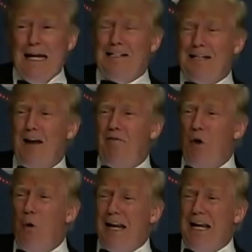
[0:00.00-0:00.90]
It said, if
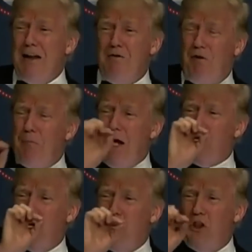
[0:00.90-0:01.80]
you want any
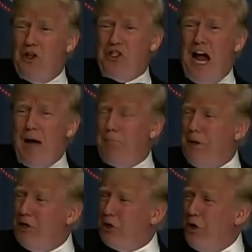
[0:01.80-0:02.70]
information on the sign,
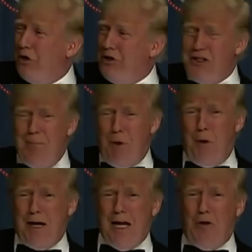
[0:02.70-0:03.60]
please call this number.
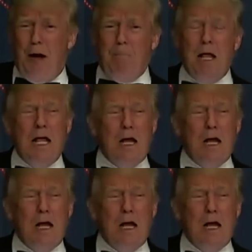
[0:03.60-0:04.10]
What kind of crap?